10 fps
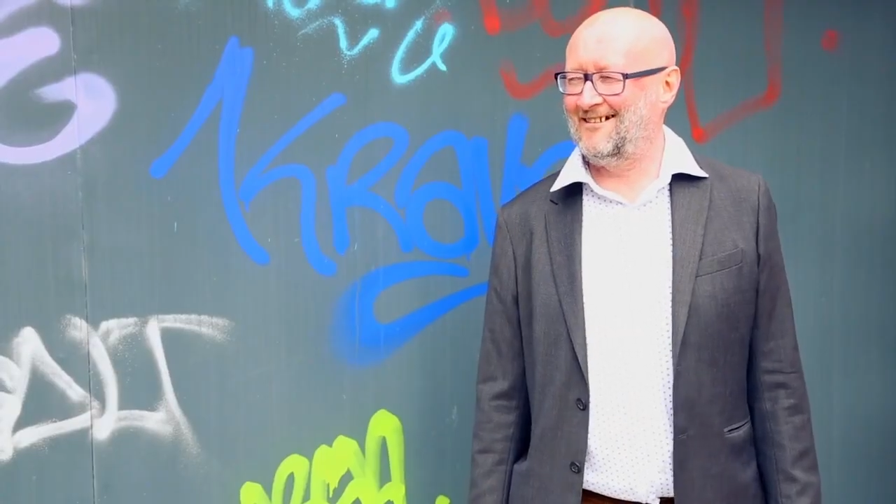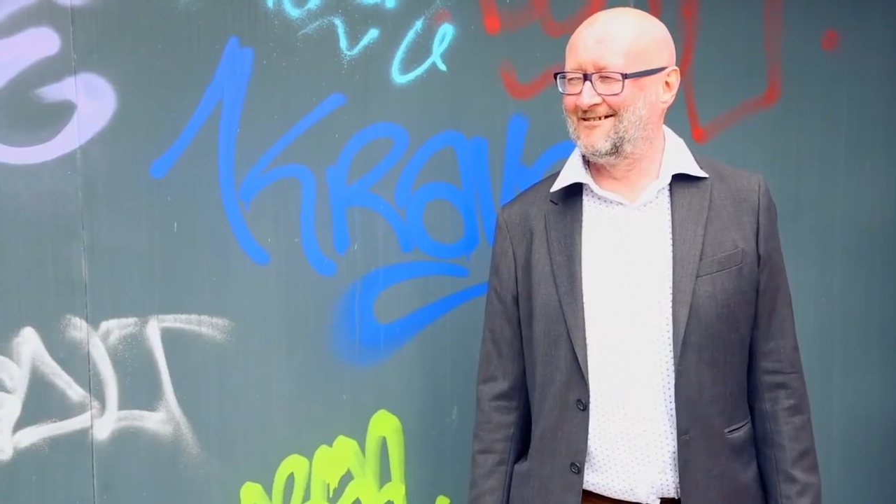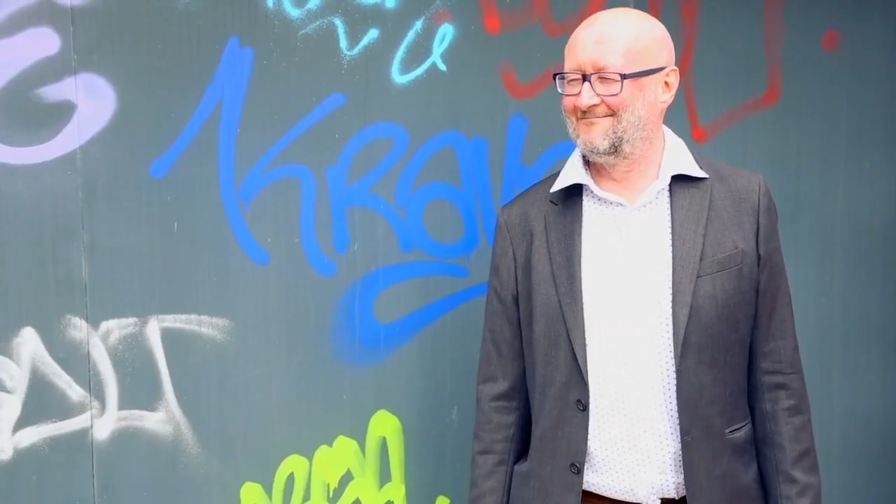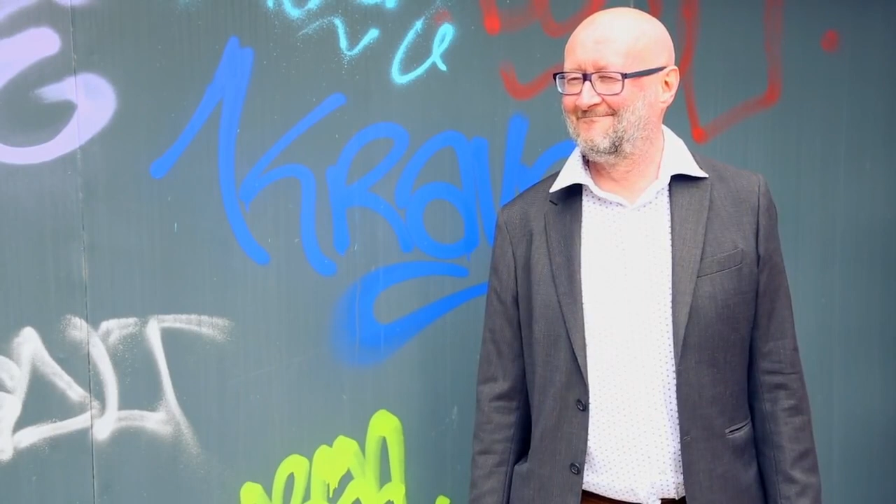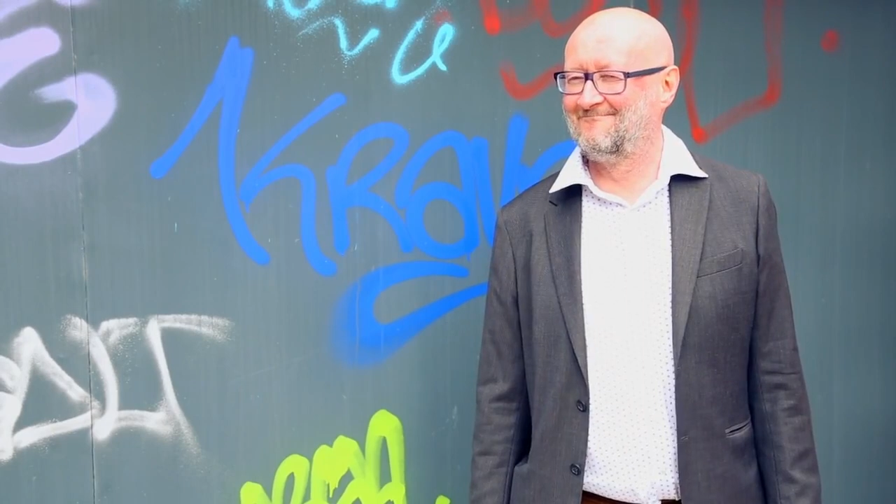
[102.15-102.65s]

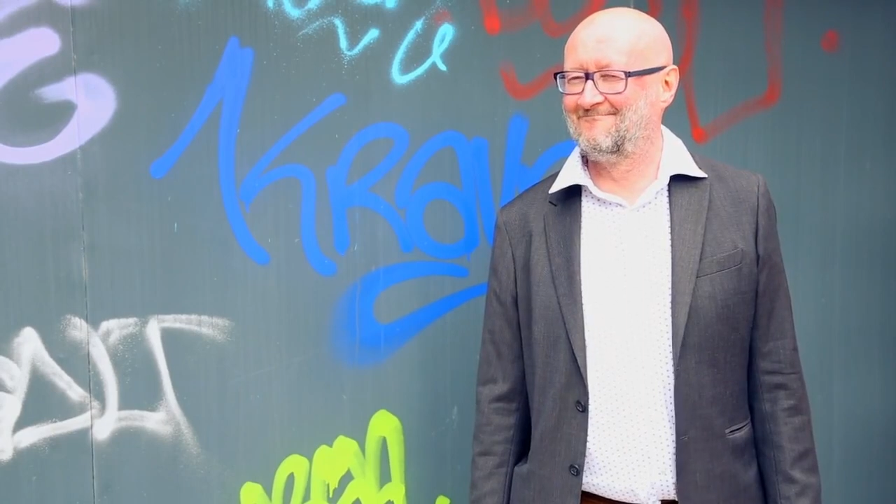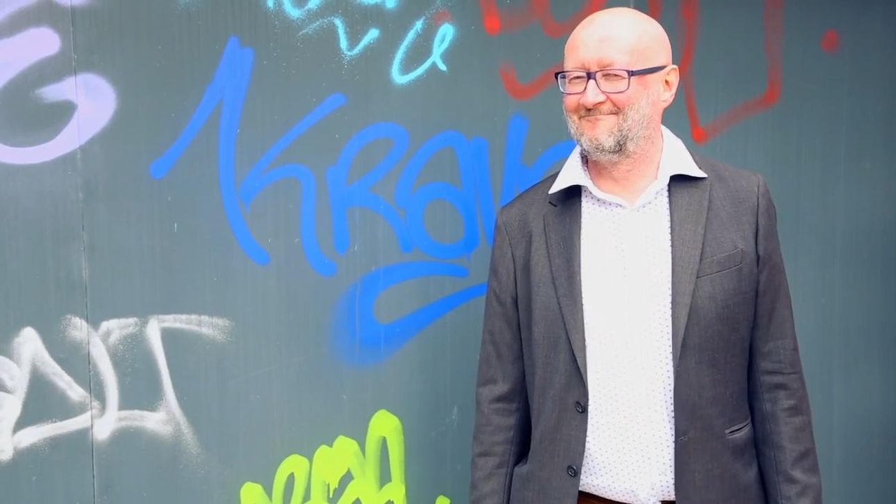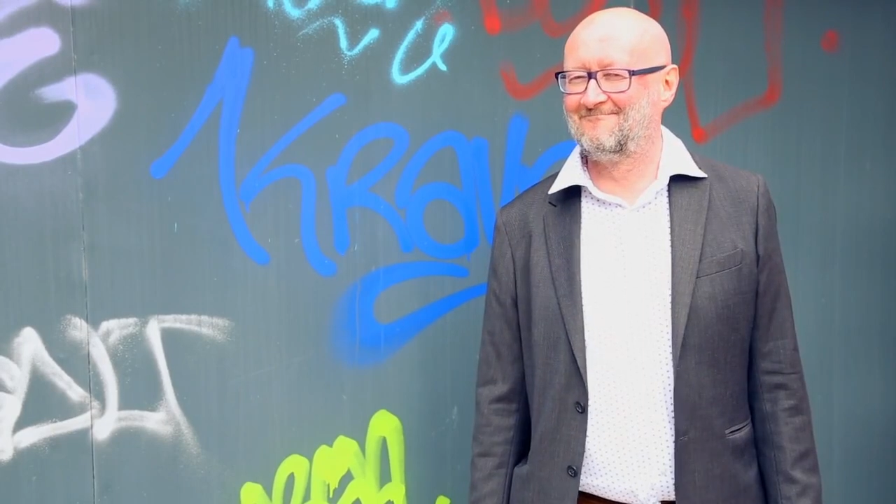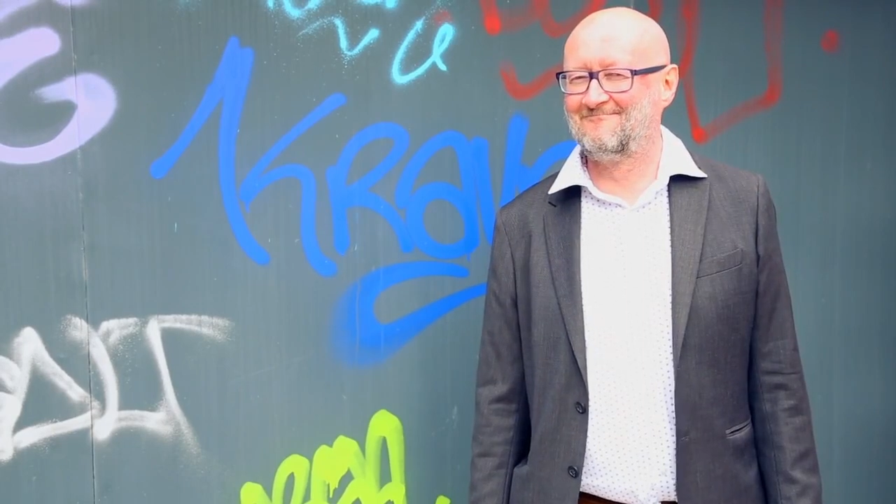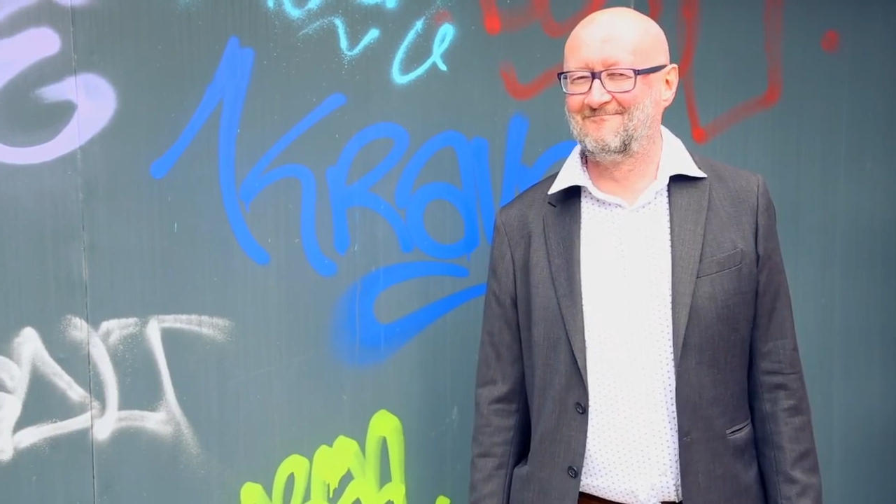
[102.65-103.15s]
me need
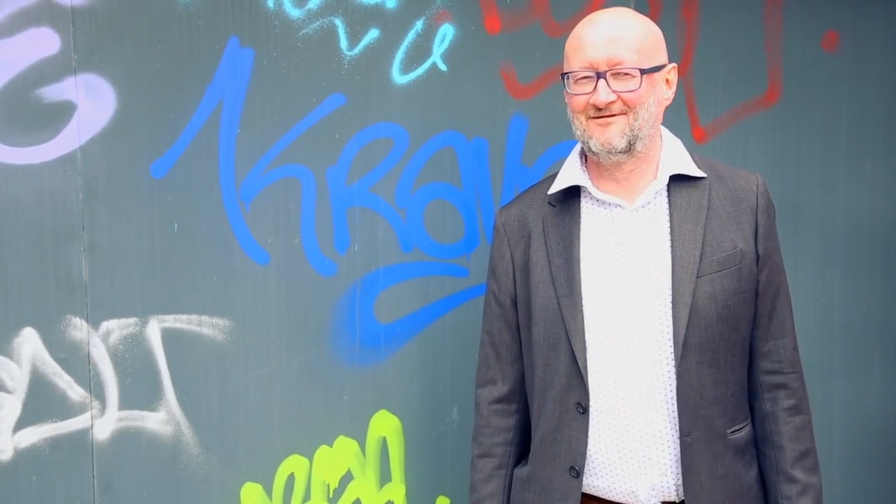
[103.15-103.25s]
to either